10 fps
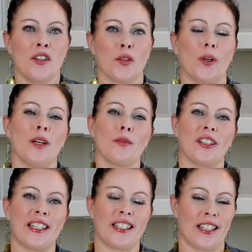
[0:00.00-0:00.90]
So while I'm
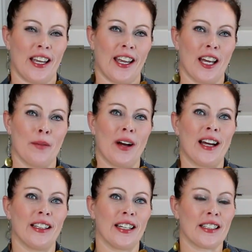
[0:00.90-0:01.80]
glazing the ham,
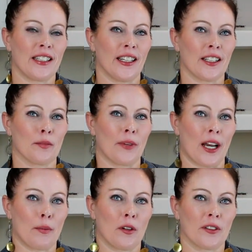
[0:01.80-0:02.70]
I like to take some
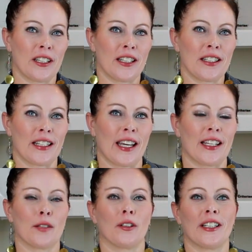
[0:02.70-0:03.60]
pineapple rings and
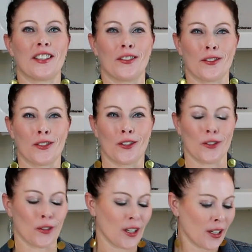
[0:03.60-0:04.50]
add some glaze to those
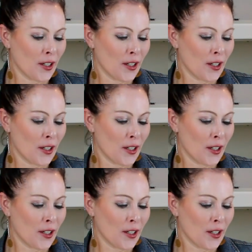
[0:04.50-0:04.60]
too.